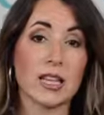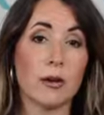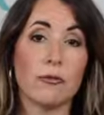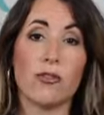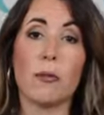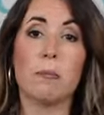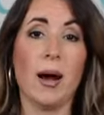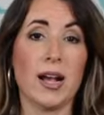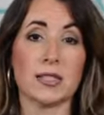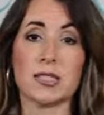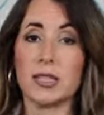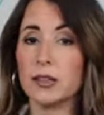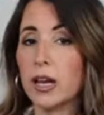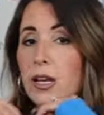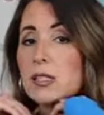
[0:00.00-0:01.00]
up for bust
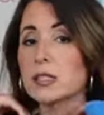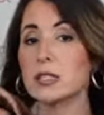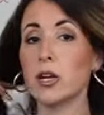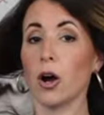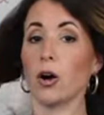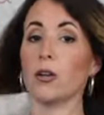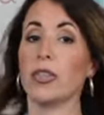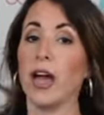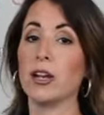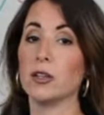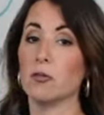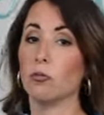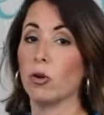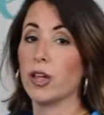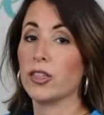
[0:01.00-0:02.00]
in this. No,
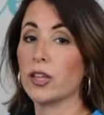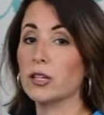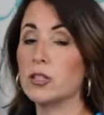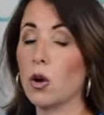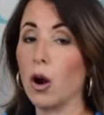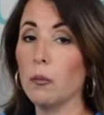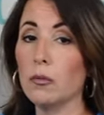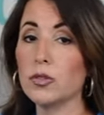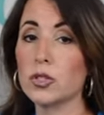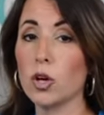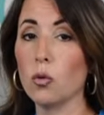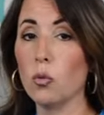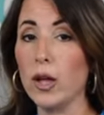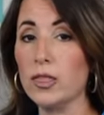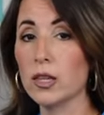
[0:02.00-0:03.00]
that with a dorm,
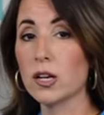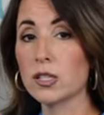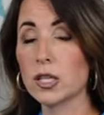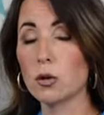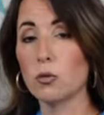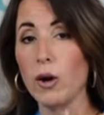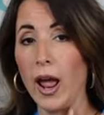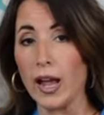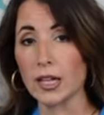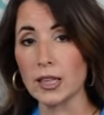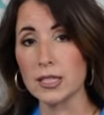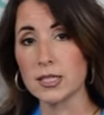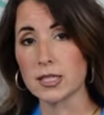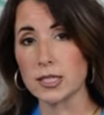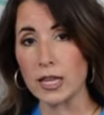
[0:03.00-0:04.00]
so when there's a
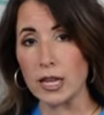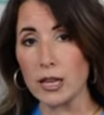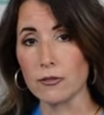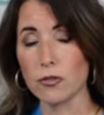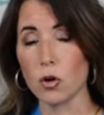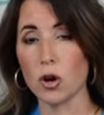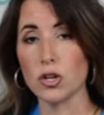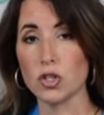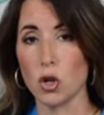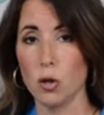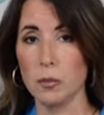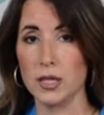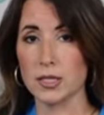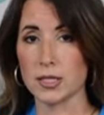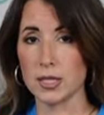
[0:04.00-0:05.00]
raglan sleeve or a
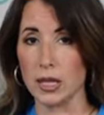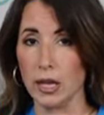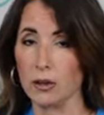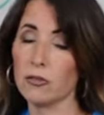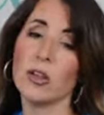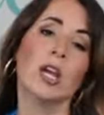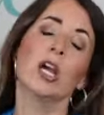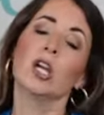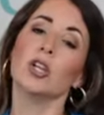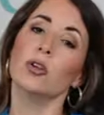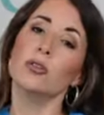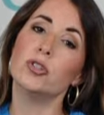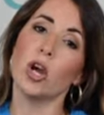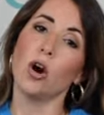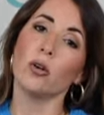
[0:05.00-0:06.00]
dolman sleeve,
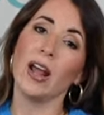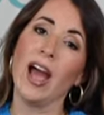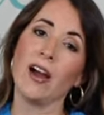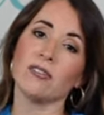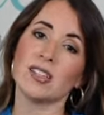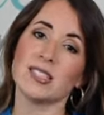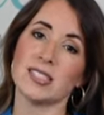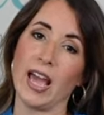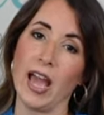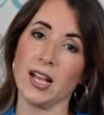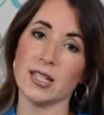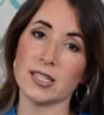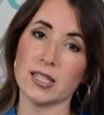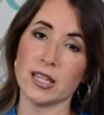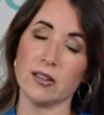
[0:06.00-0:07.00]
you don't have a set
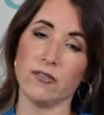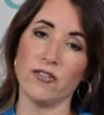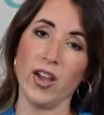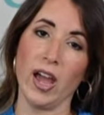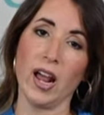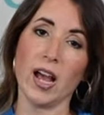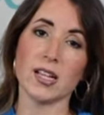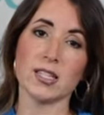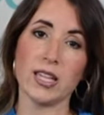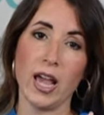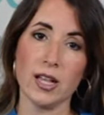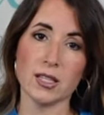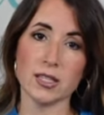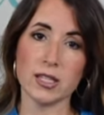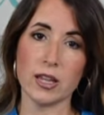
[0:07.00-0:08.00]
and sleeve fit. A
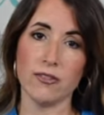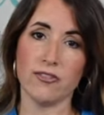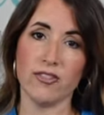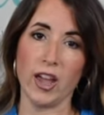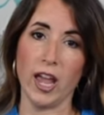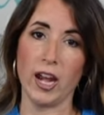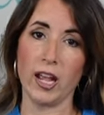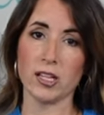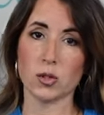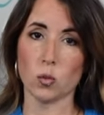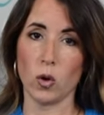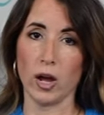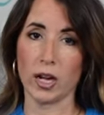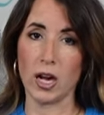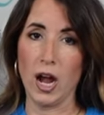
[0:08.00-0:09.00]
set and sleeve fit is
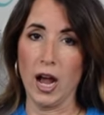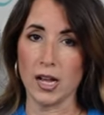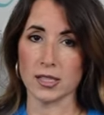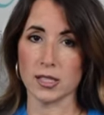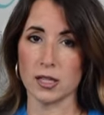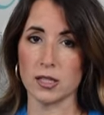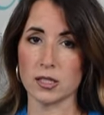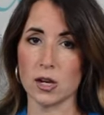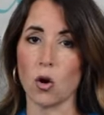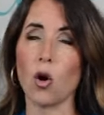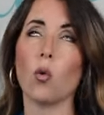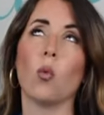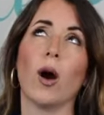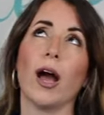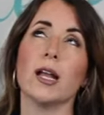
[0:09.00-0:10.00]
what causes
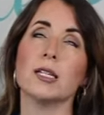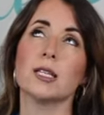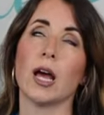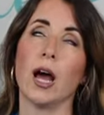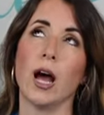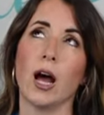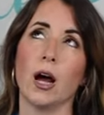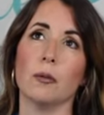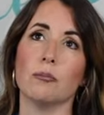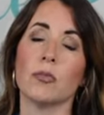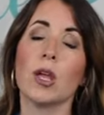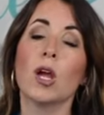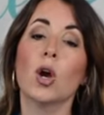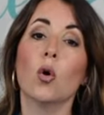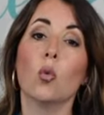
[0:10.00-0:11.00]
or what um,
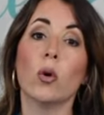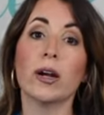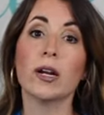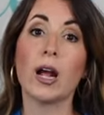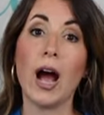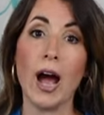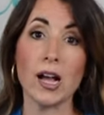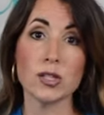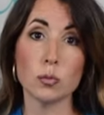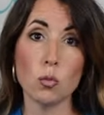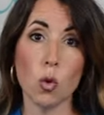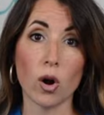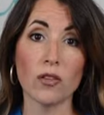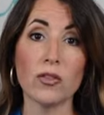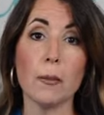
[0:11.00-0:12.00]
would cause
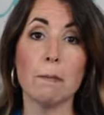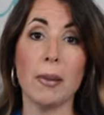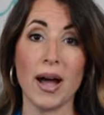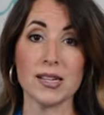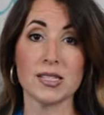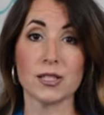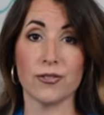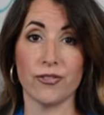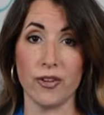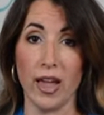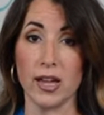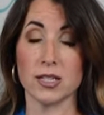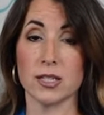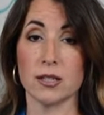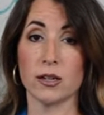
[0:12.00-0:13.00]
more of a bust
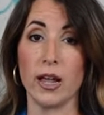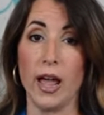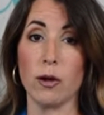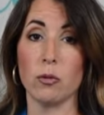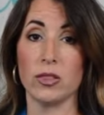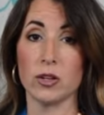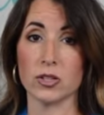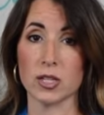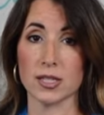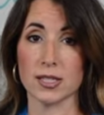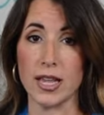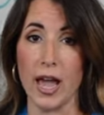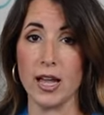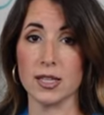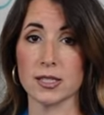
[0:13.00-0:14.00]
fit, okay, when there's a
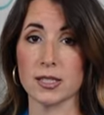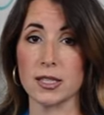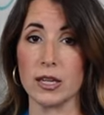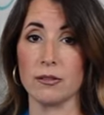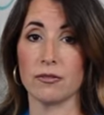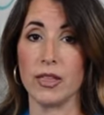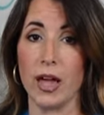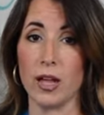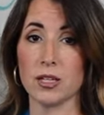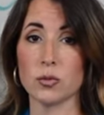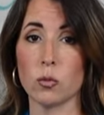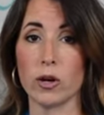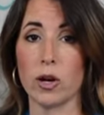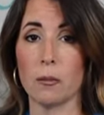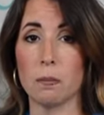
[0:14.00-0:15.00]
set in sleeve. That is
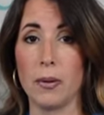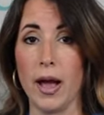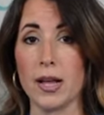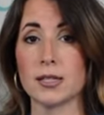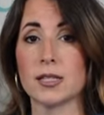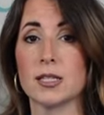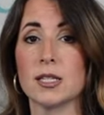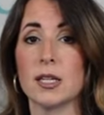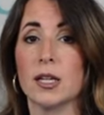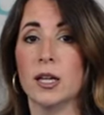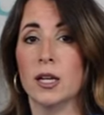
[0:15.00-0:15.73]
where your bust